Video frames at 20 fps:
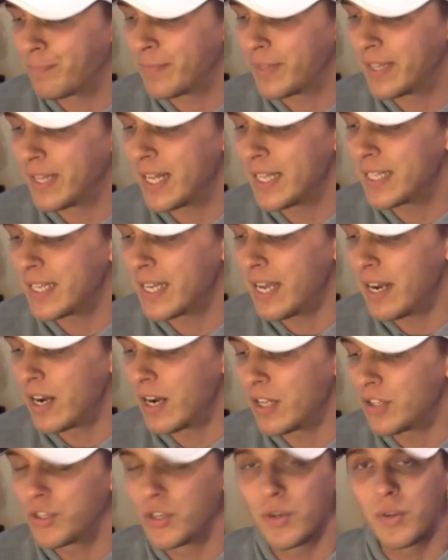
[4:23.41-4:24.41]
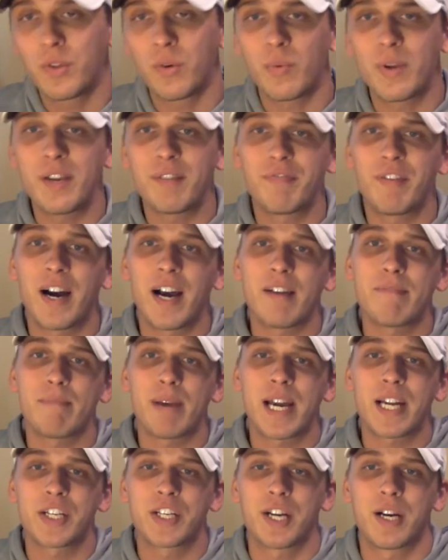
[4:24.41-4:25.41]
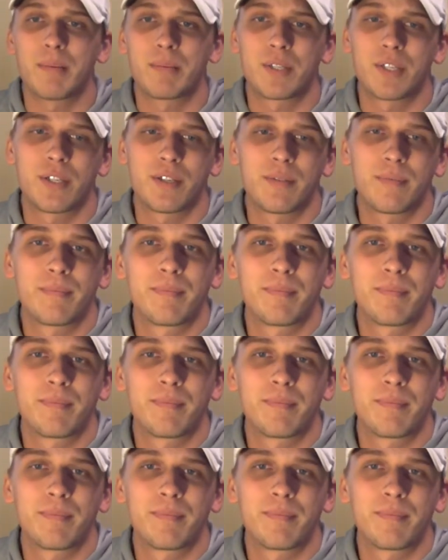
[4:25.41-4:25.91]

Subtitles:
Let's get on to the Week 5 matchups.